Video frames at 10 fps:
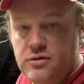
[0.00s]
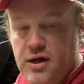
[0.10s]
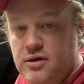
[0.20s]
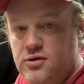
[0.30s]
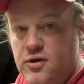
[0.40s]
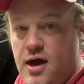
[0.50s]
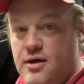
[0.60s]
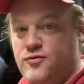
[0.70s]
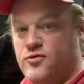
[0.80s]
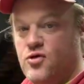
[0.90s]
Thanks you
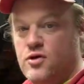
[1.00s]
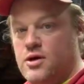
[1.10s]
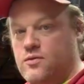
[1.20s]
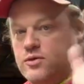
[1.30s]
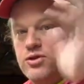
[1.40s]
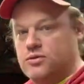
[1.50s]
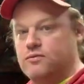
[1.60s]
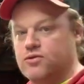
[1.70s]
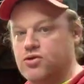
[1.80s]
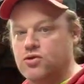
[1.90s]
guys for tuning in. We're still
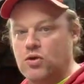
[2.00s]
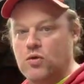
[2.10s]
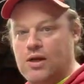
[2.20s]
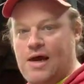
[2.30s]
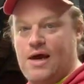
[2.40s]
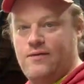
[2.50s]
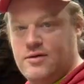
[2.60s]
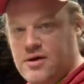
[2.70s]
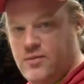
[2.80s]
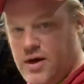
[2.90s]
going live. I
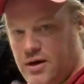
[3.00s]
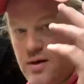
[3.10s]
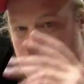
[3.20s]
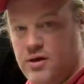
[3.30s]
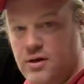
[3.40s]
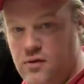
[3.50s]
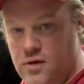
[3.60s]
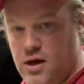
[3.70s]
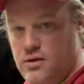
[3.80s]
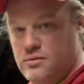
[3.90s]
see everybody coming in,
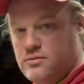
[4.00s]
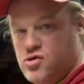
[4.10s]
going out.